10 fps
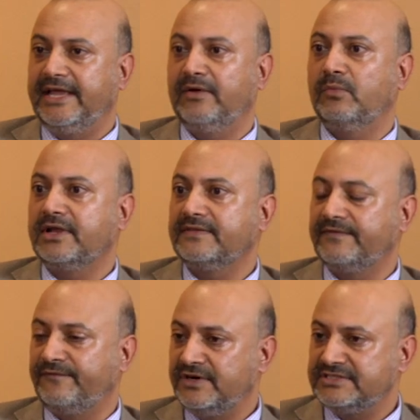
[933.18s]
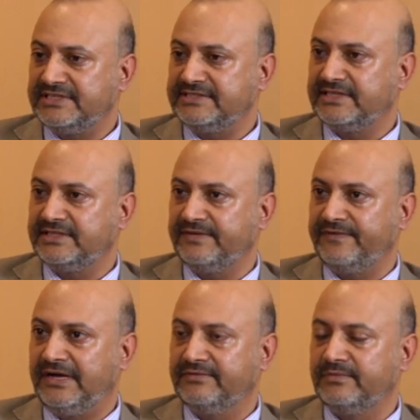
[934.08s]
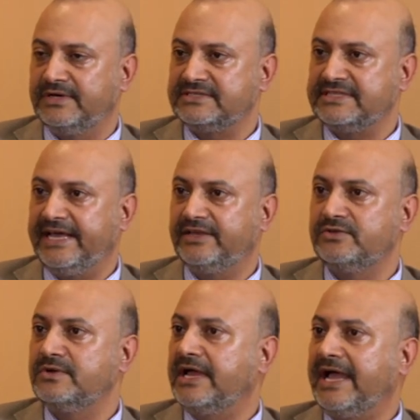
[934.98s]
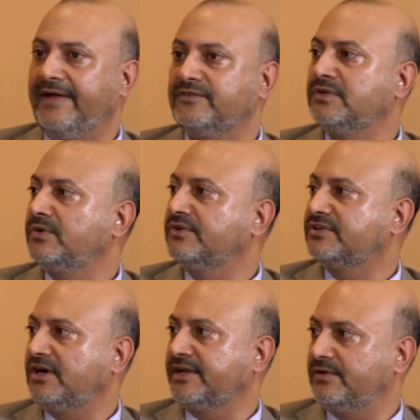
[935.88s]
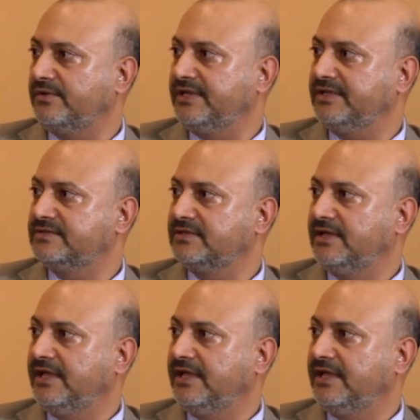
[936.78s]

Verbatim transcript: And one of the first things that they found was that you have to know your target audience.